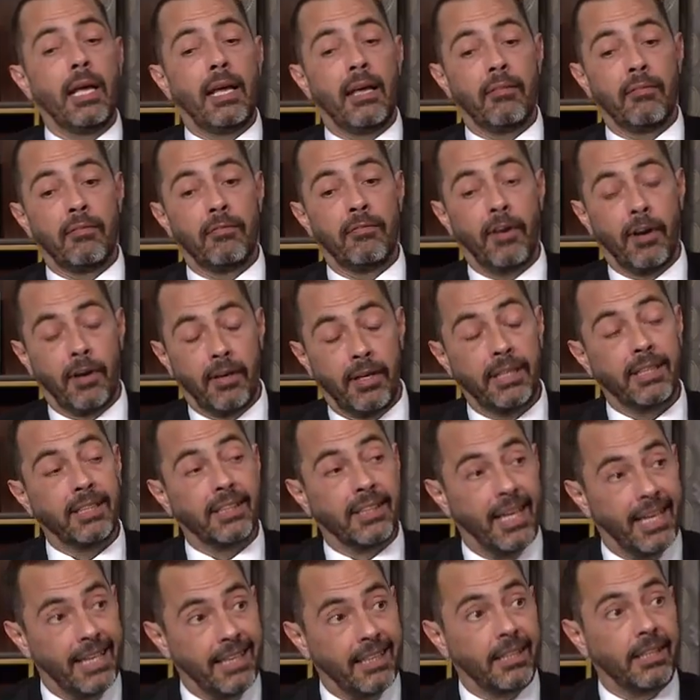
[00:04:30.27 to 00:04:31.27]
very
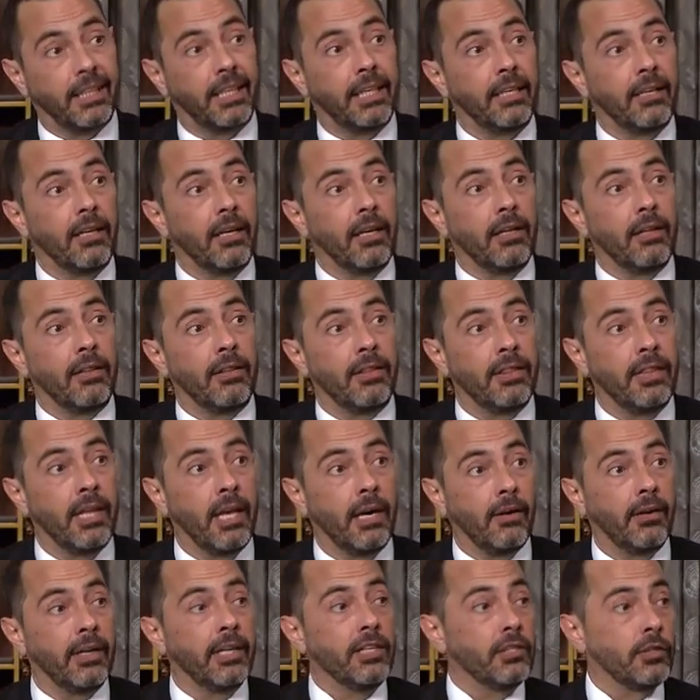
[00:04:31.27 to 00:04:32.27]
likely
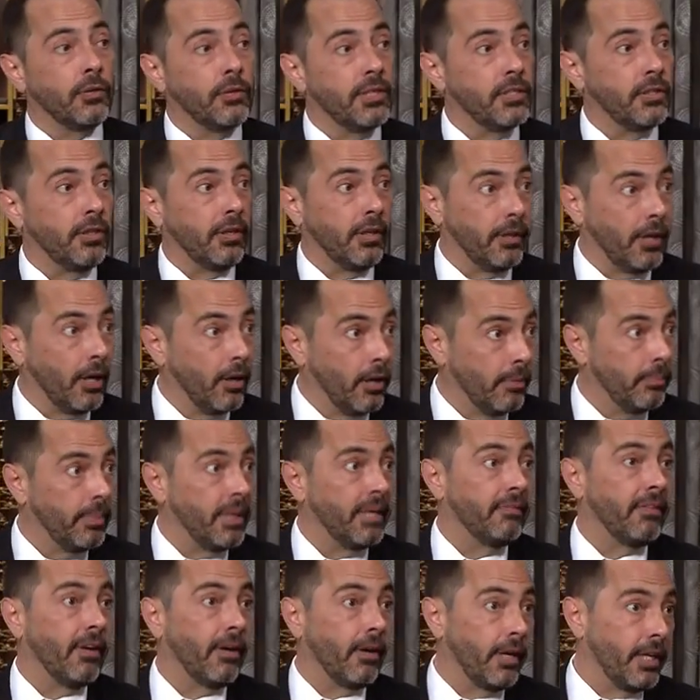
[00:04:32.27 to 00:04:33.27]
their injuries are going to be
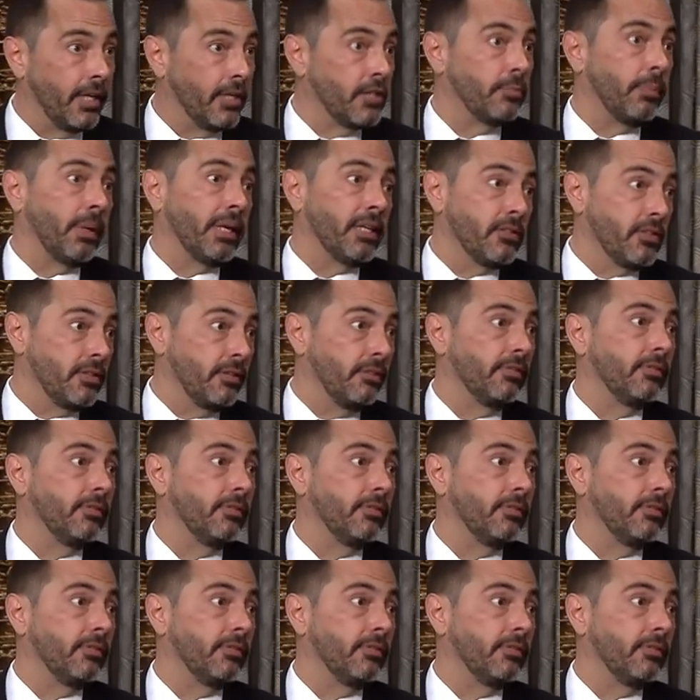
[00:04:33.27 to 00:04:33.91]
very expensive.